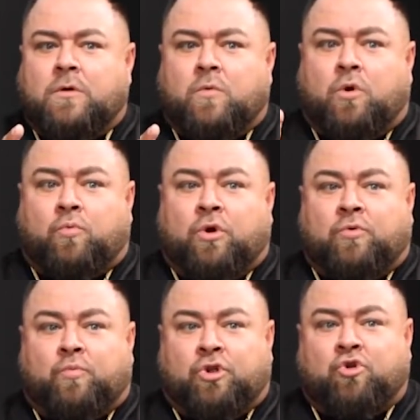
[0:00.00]
well,
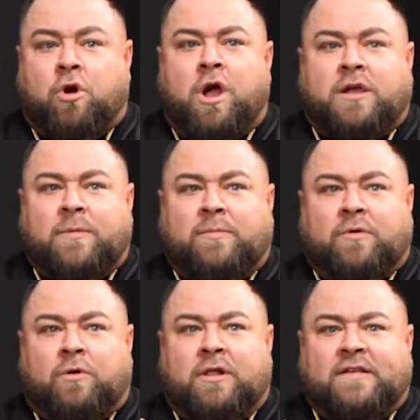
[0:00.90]
what door knocking made me
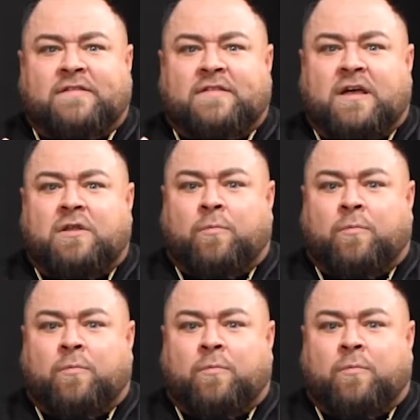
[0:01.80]
realize is that,